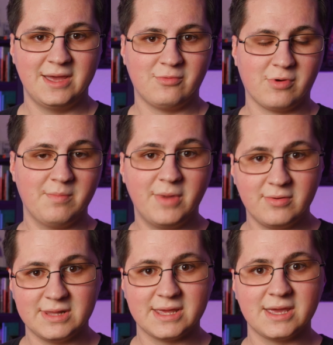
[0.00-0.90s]

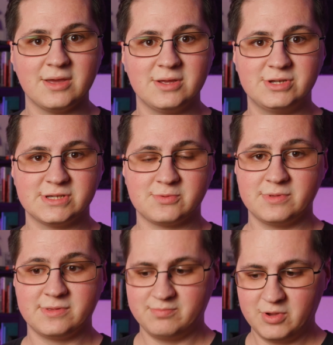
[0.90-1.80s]
remotely just
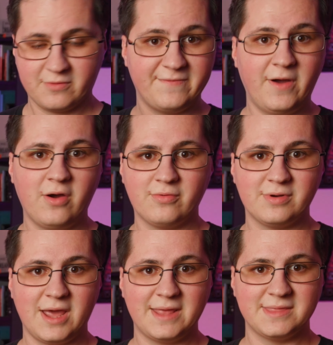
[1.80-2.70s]
with your
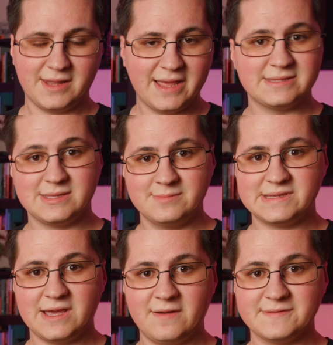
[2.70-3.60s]
phone and the lights
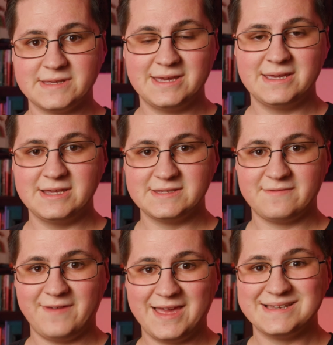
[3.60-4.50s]
themselves, is
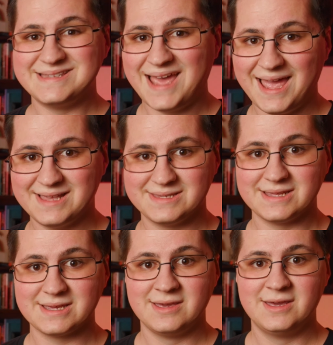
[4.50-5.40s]

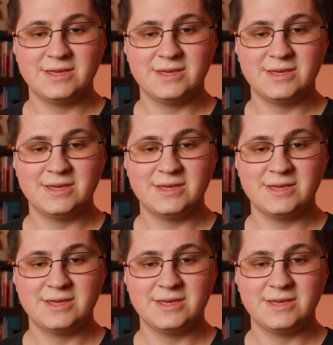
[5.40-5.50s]
fantastic.